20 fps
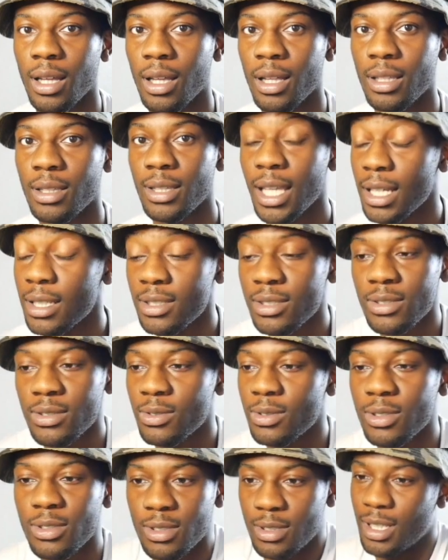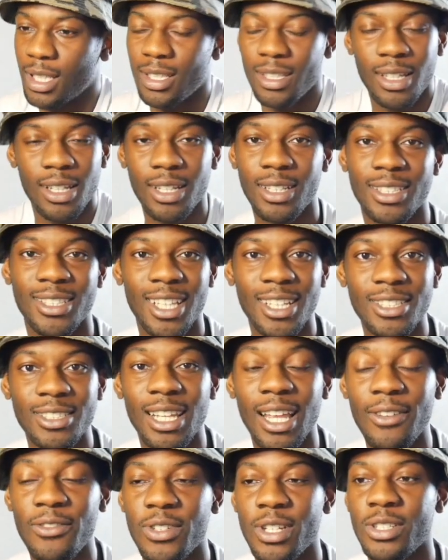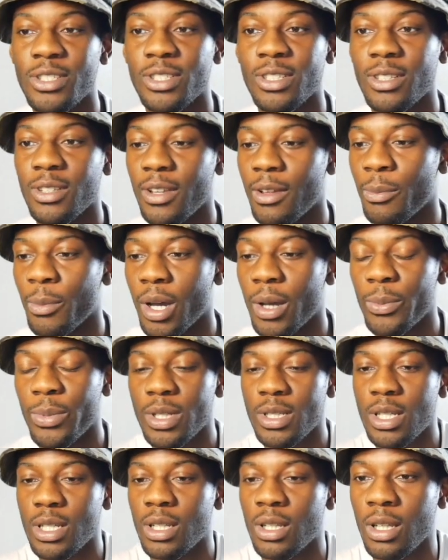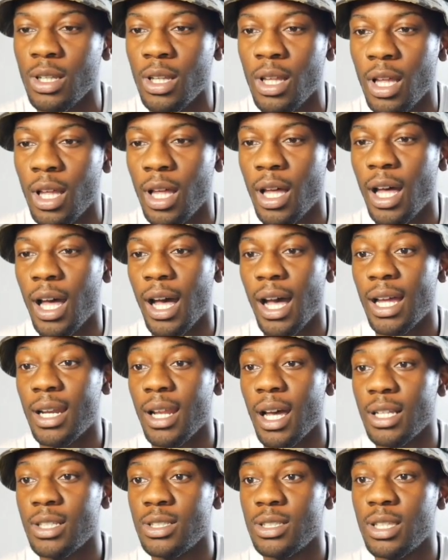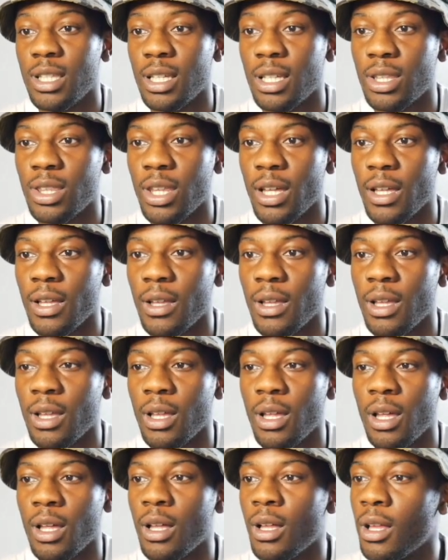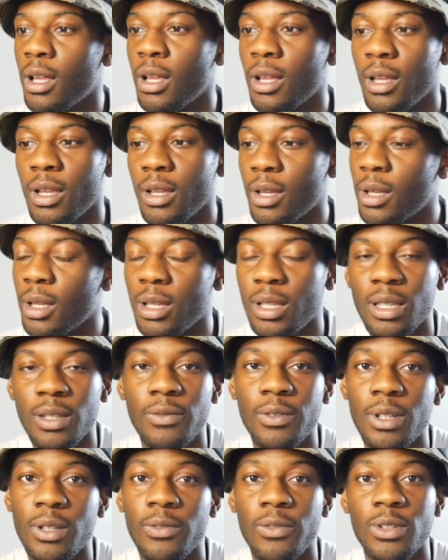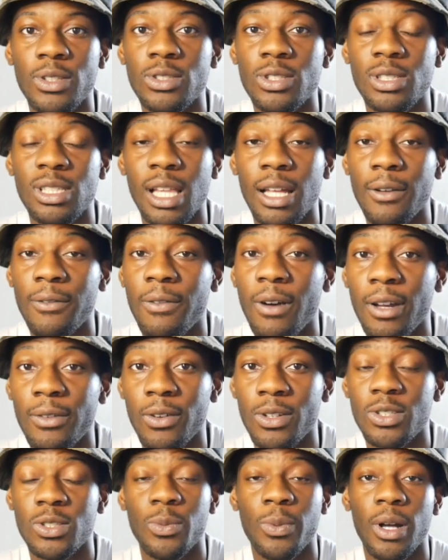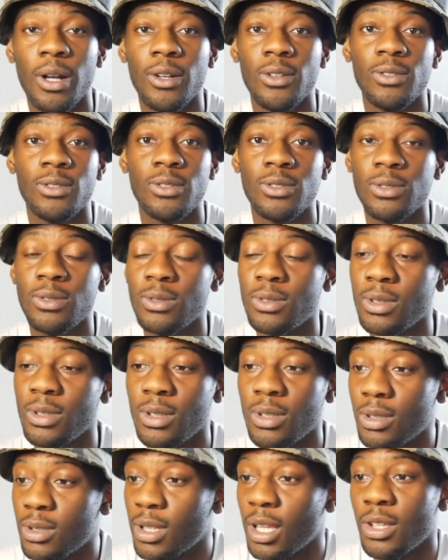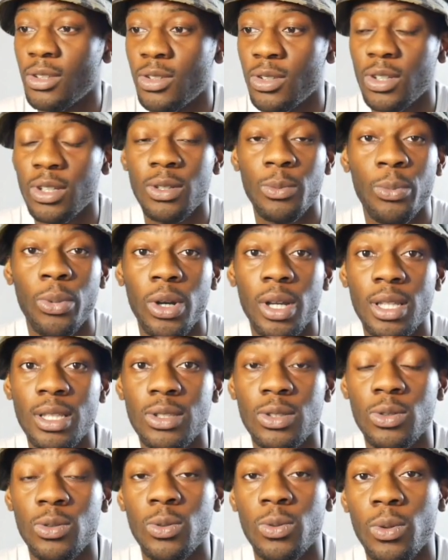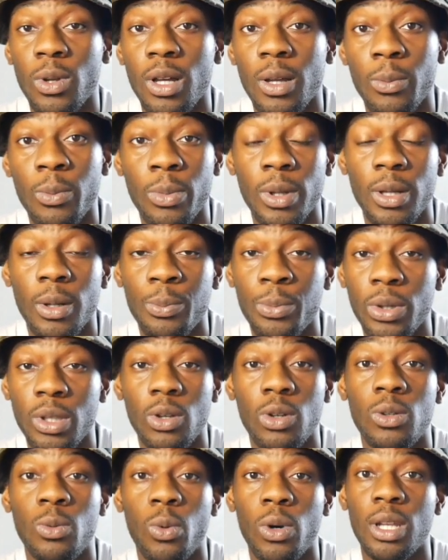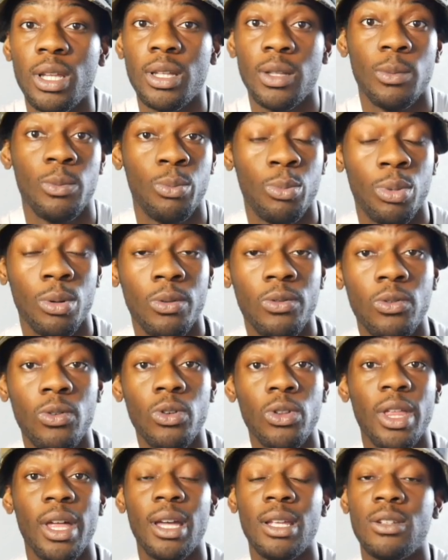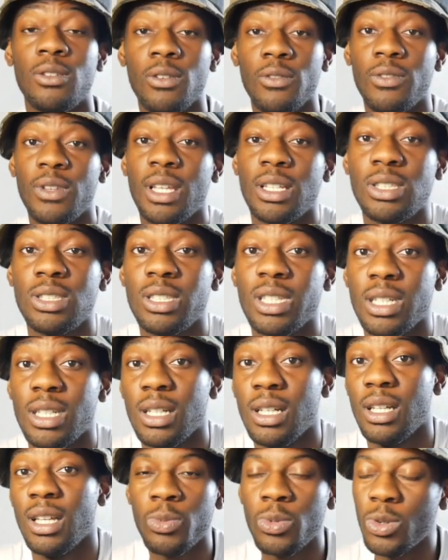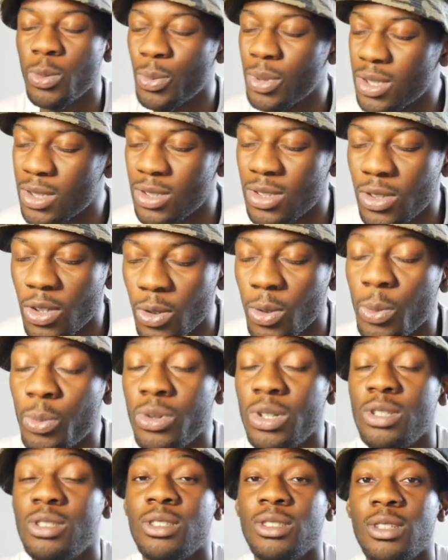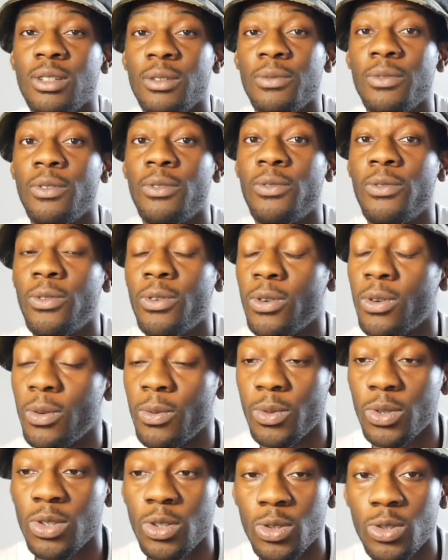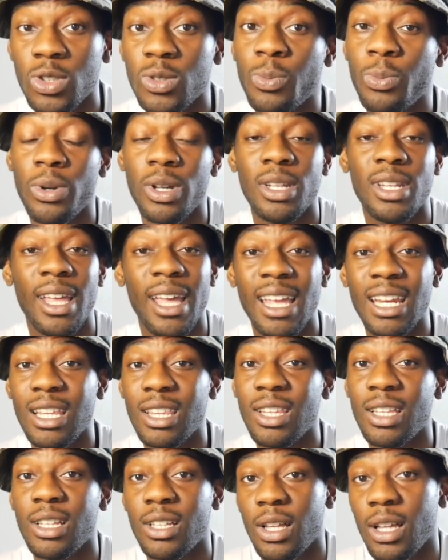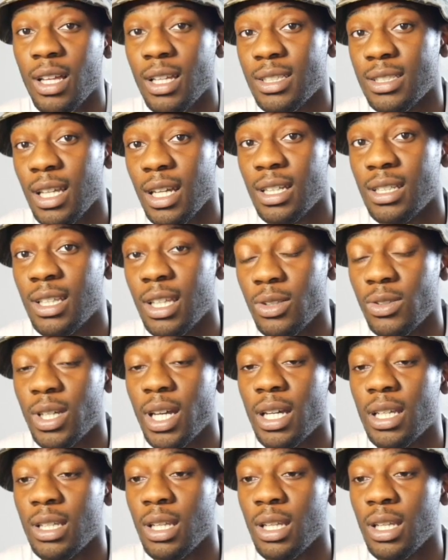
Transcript: That's life-changing in my opinion. And I just think that even if it's just like £500 that you can put into a Bitcoin wallet before the end of next year, you'd be so appreciative for just putting anything aside that you can,